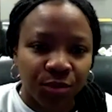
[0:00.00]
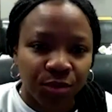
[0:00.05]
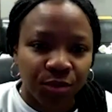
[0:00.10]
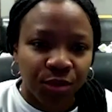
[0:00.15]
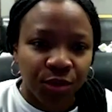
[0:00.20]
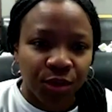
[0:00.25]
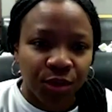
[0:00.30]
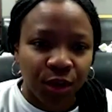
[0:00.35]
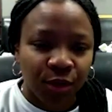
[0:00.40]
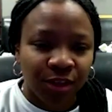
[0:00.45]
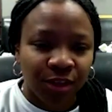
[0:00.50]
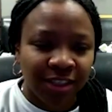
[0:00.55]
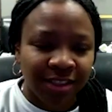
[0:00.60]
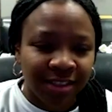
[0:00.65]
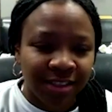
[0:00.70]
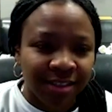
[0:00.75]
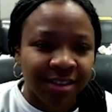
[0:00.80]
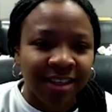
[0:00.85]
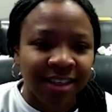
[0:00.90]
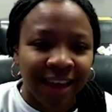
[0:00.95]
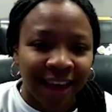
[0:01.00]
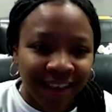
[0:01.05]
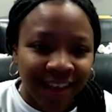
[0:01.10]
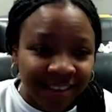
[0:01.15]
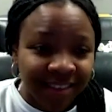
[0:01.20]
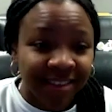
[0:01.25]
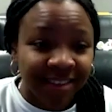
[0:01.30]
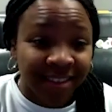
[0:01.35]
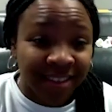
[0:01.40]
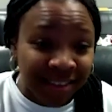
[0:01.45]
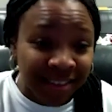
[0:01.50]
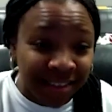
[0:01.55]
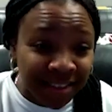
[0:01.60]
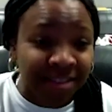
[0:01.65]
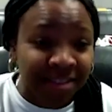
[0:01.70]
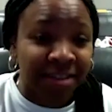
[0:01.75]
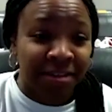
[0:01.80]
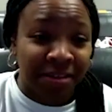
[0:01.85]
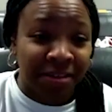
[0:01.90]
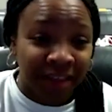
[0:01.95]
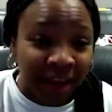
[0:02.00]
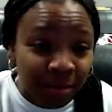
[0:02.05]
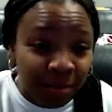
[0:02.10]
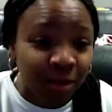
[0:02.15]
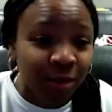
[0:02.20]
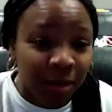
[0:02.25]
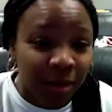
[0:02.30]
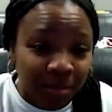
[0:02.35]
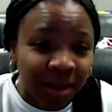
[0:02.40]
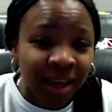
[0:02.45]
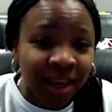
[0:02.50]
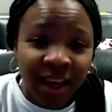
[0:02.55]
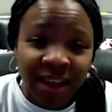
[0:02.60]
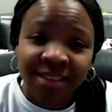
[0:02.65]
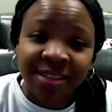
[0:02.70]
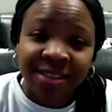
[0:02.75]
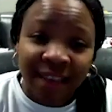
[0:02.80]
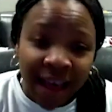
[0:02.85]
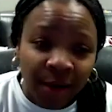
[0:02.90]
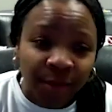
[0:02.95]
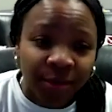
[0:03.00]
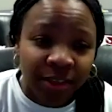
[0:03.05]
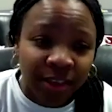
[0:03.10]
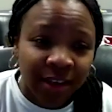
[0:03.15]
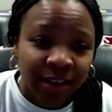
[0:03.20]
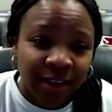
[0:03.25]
You know, this is the WNBA South.